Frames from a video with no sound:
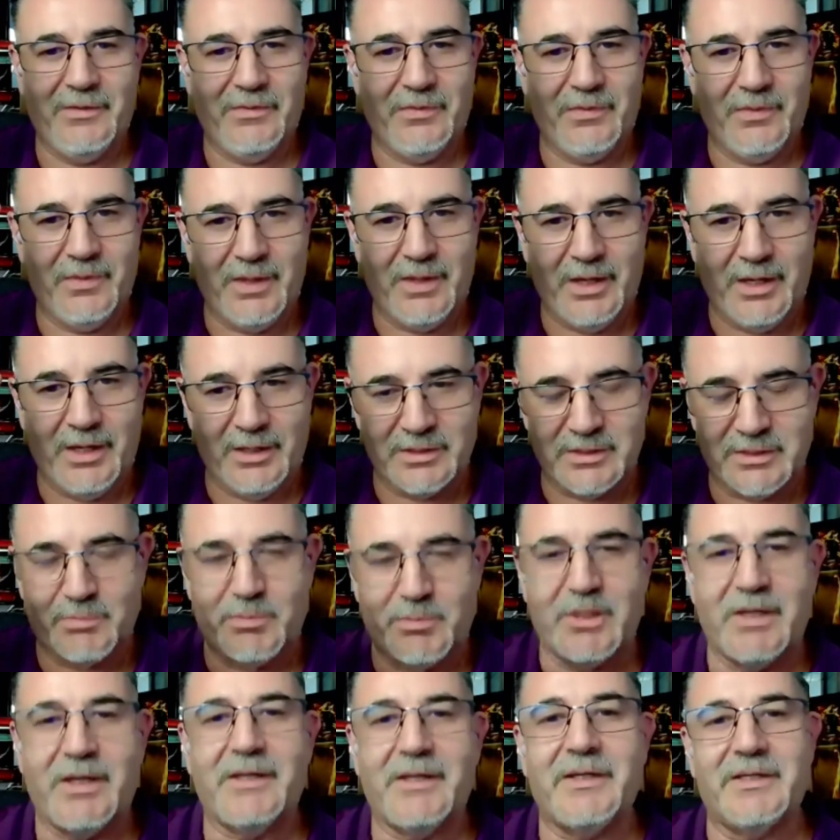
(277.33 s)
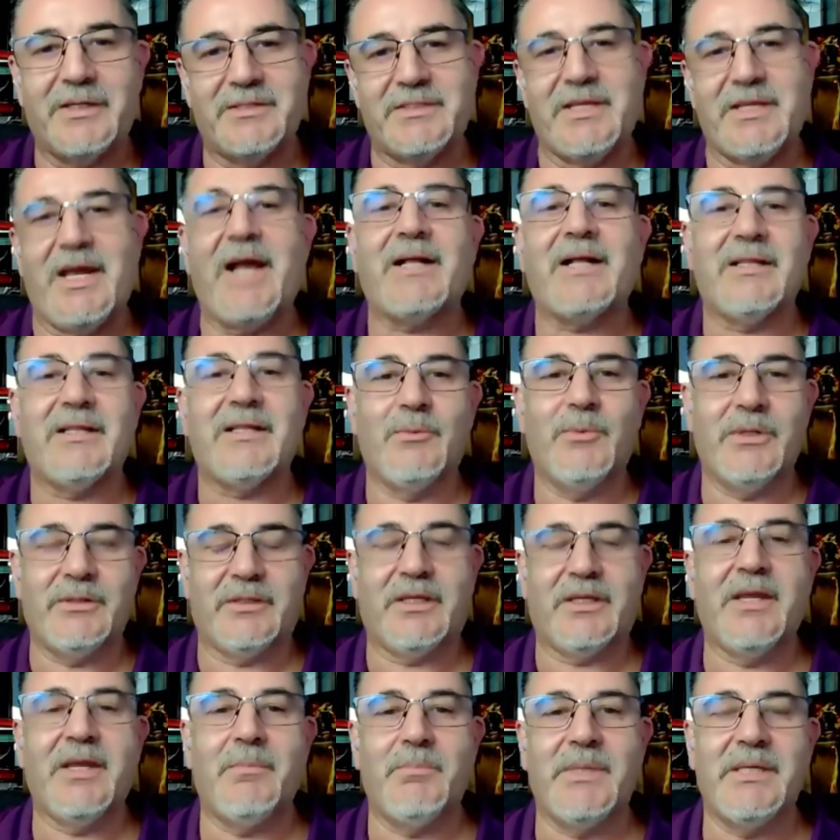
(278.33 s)
and they explain exactly
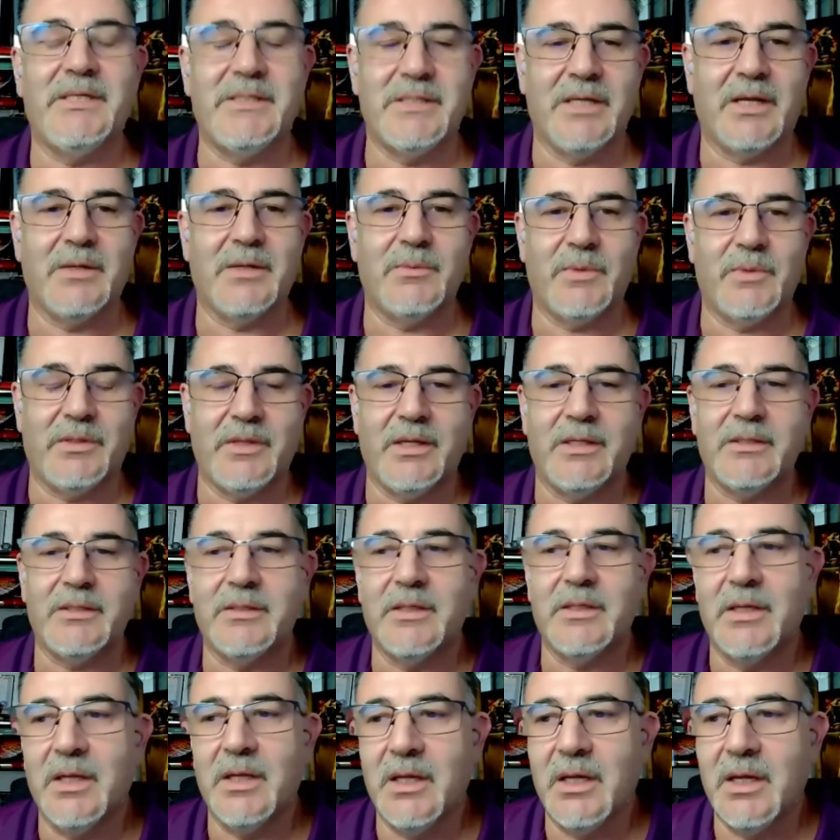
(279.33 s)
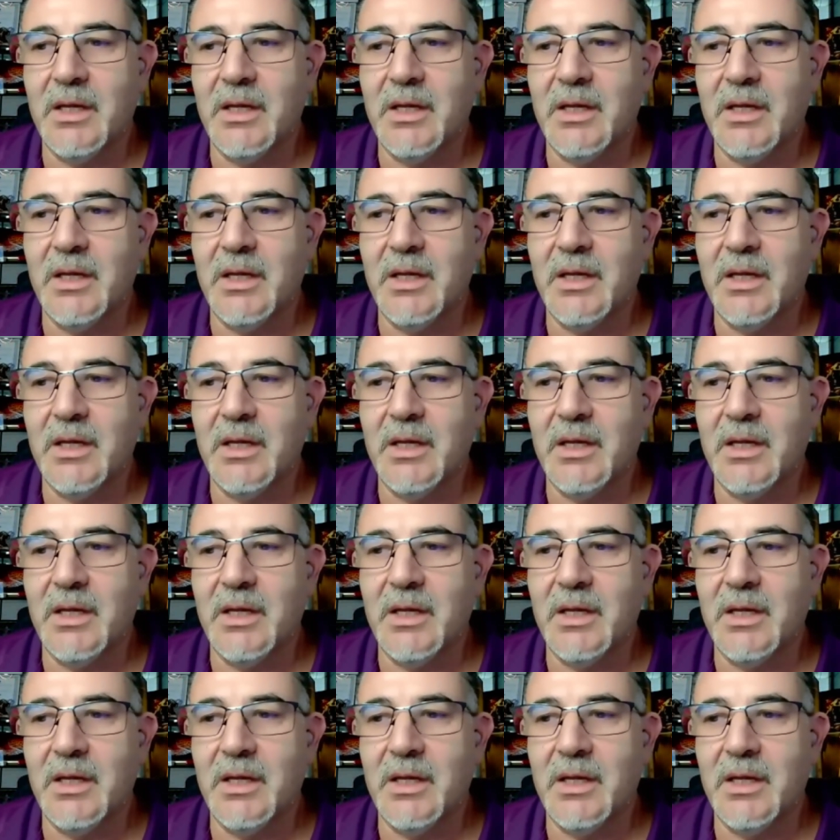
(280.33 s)
what can be done with it.